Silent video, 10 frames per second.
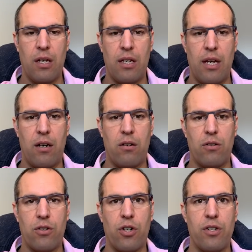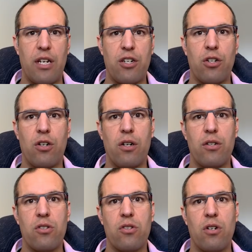Now, transaction
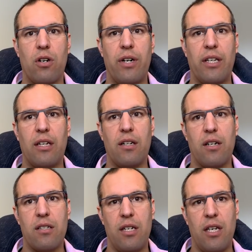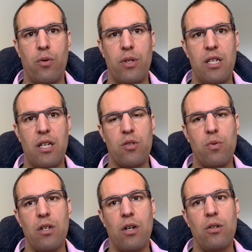costs are recognized in equity, as
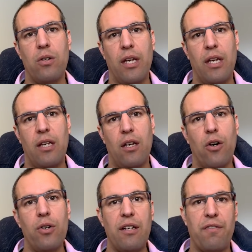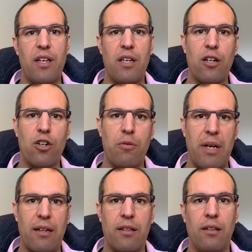we know, only if they're
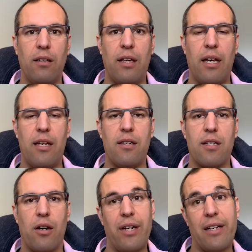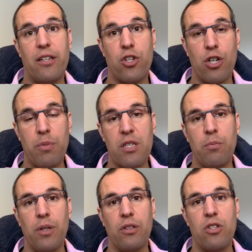incremental and directly
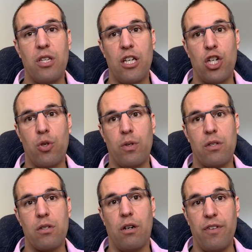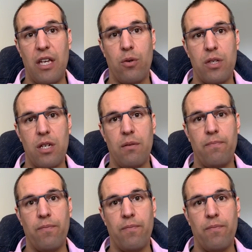attributable to the issuance of equity.